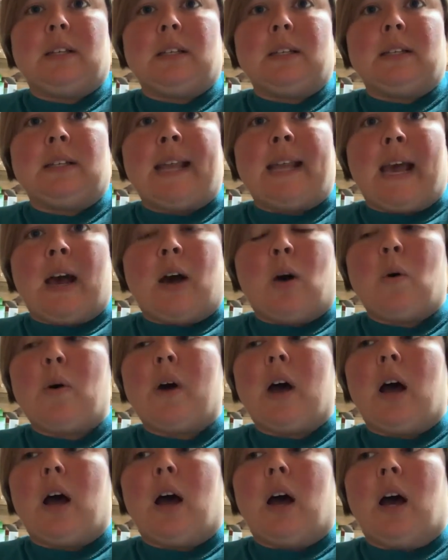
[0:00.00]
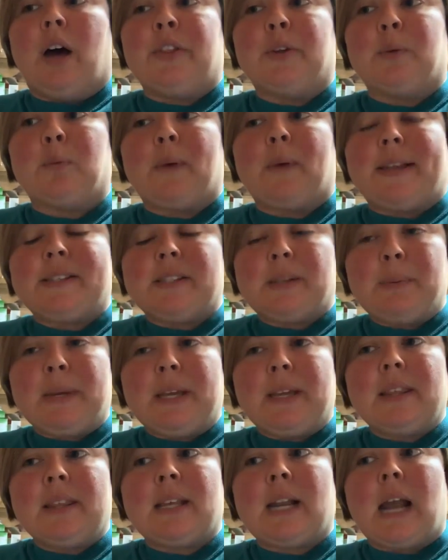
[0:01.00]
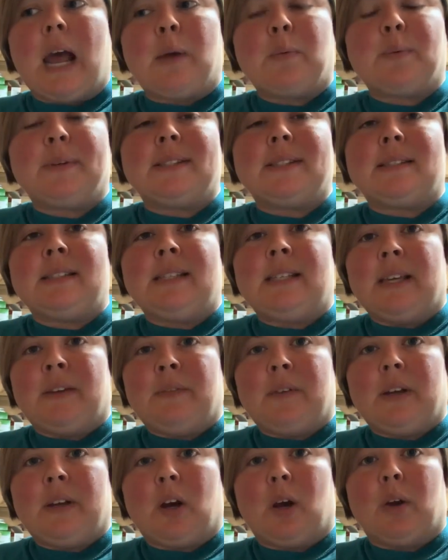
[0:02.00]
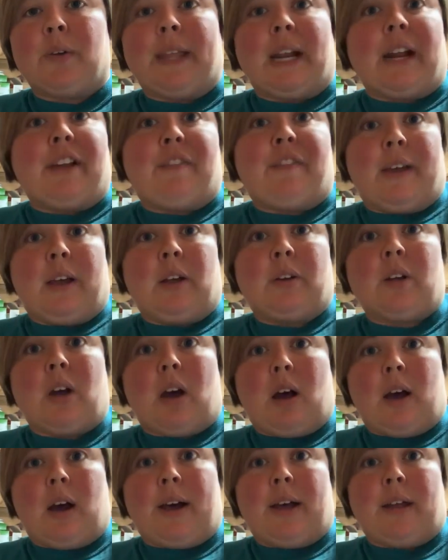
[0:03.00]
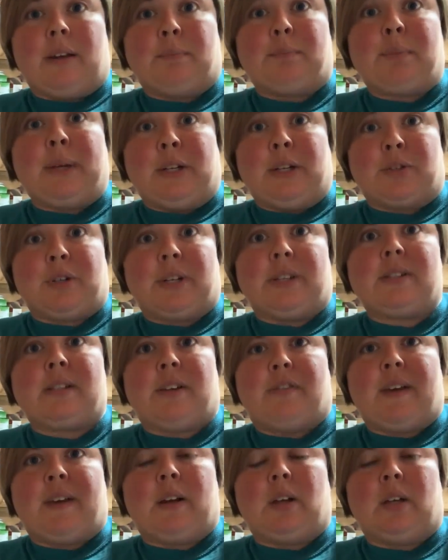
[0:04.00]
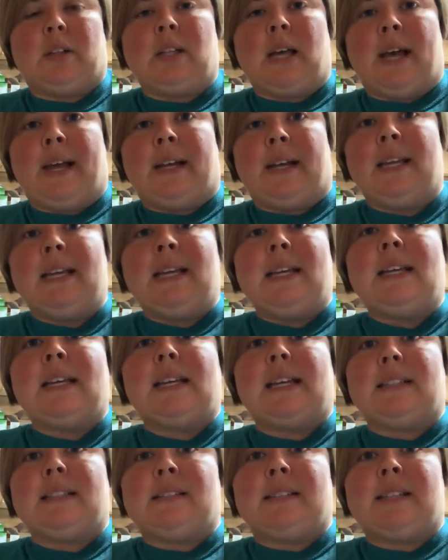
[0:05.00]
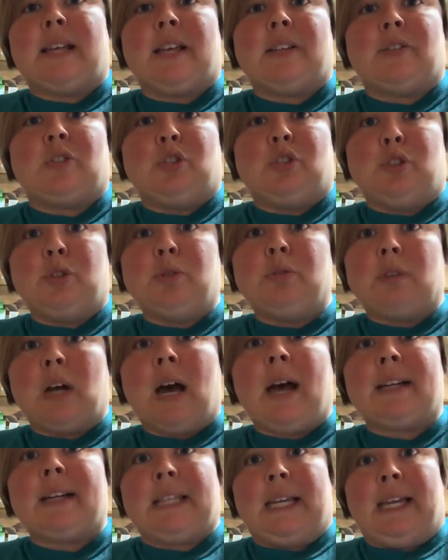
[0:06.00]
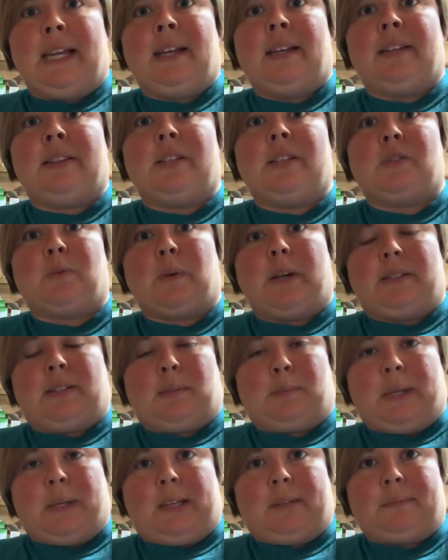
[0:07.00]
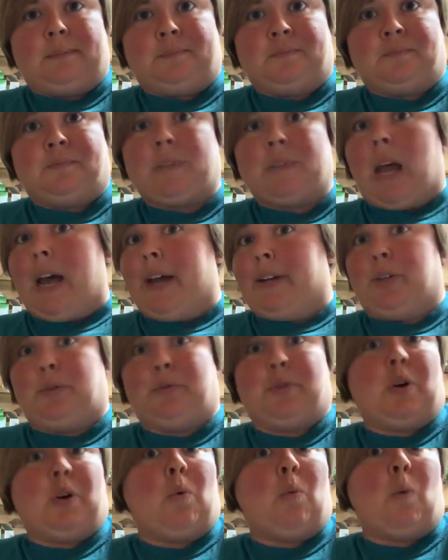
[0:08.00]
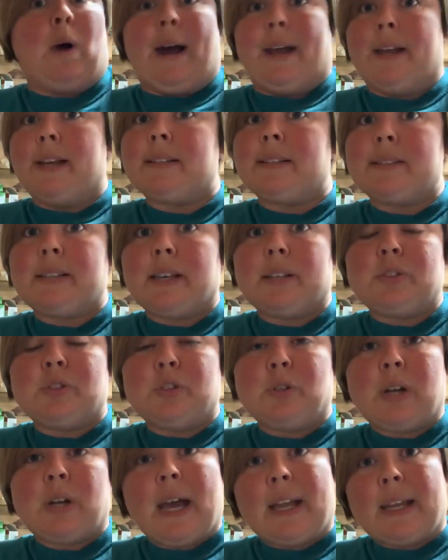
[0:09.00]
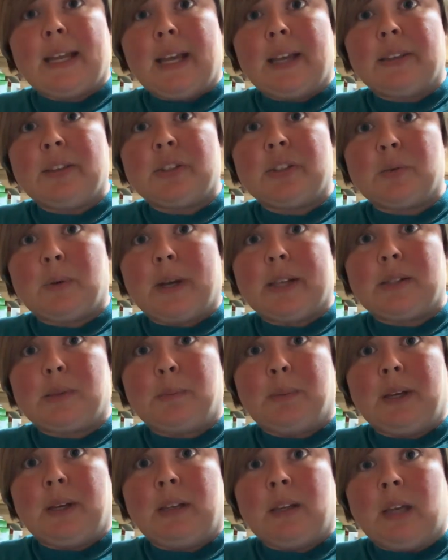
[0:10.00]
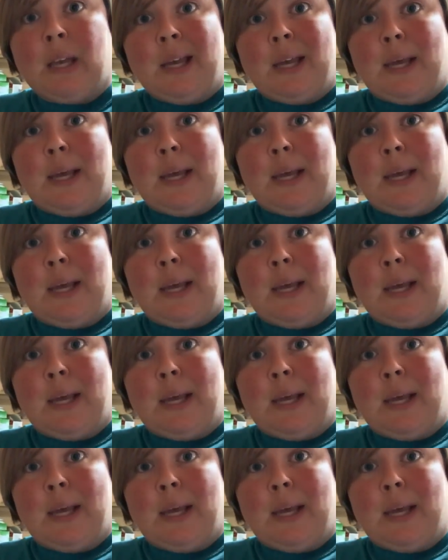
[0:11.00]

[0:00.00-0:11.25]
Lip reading: Now, on the recipe that I was given, or that I found on Pinterest, I found online, it says do not can this recipe. Now that it's all blended, I don't know why it says do not can this recipe,